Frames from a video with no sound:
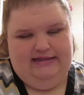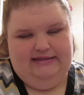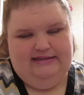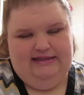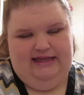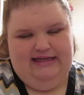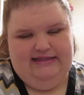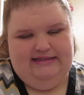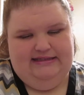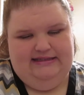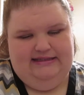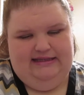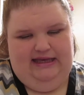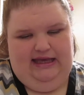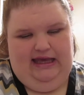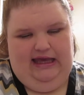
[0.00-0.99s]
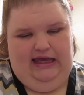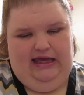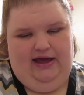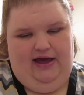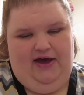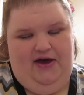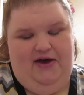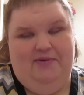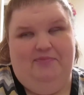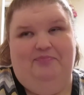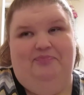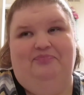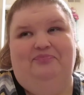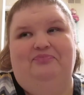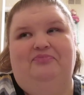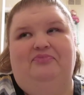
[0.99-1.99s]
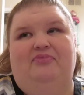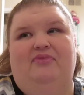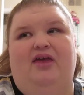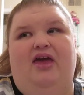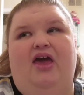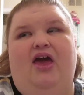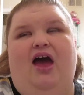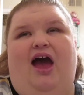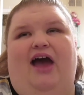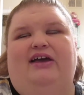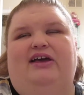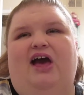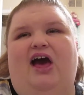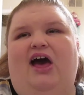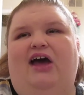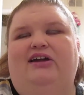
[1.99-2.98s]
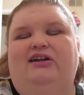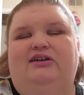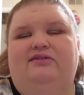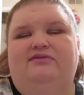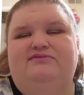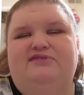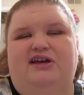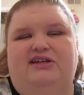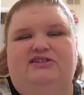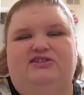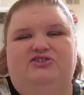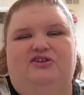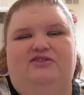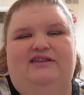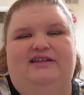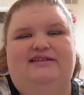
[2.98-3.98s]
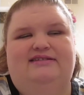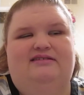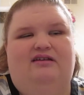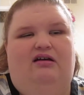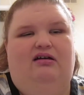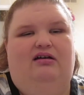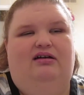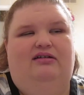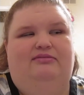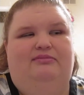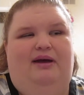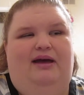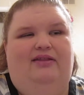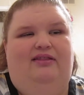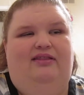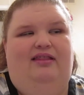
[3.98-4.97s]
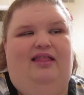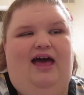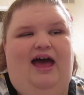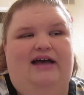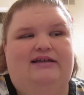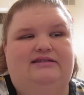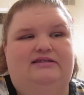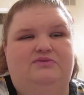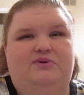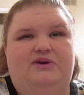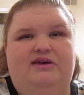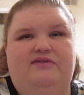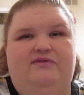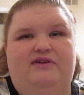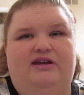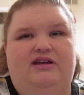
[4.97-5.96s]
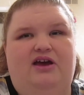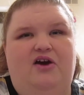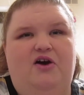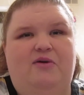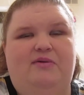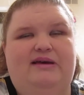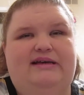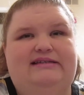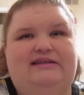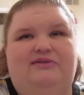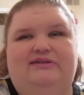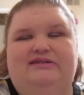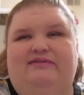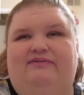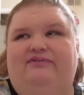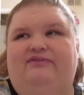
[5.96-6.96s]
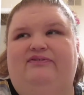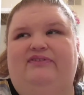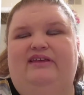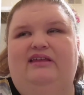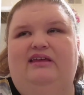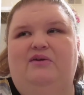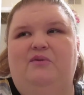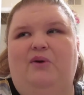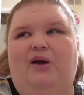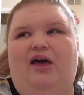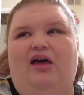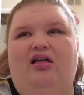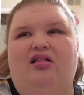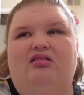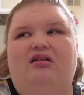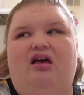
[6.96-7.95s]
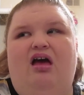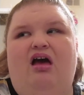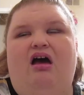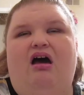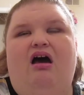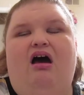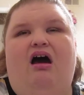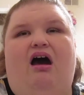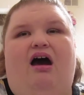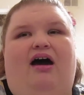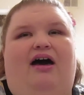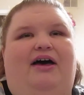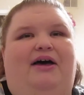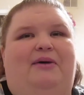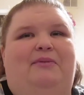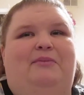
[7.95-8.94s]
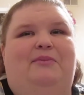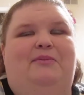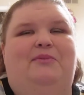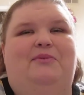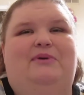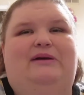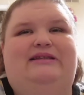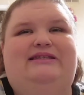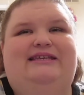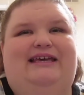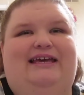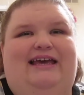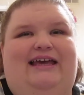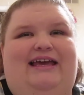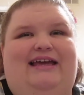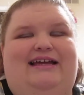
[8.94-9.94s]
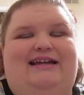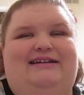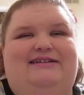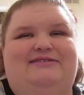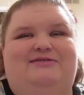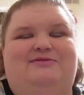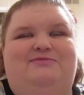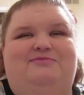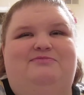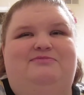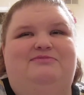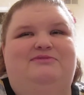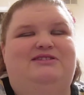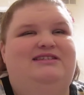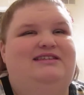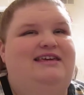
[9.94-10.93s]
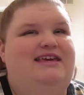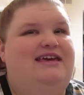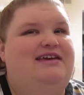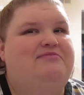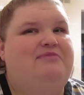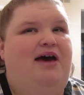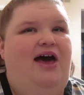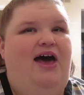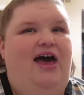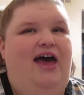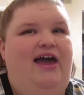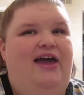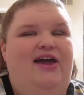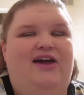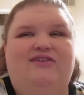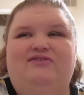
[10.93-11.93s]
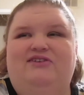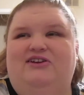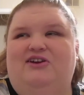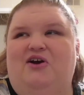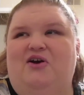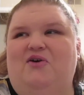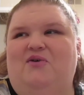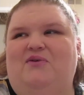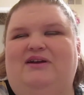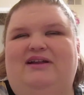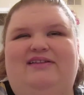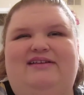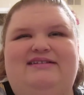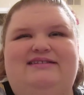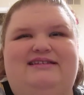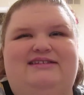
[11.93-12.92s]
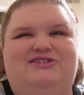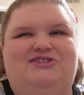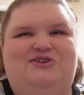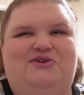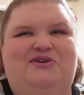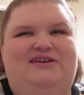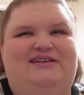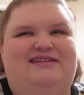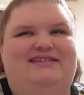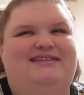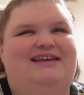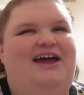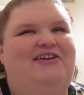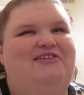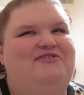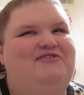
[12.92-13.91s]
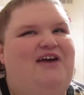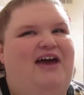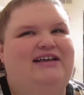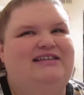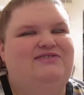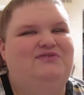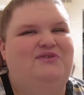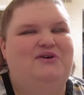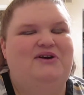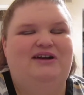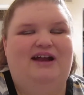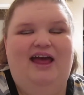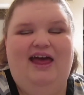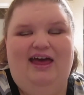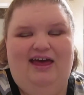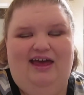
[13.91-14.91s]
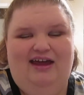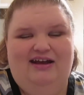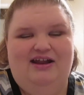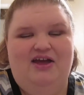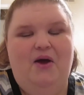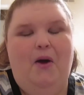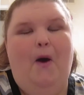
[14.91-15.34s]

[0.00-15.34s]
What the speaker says: let's see, I kind of touched on this on my last week video because I wasn't feeling well. Once again, TMI, if you don't want to listen to it, just kind of fast forward ahead.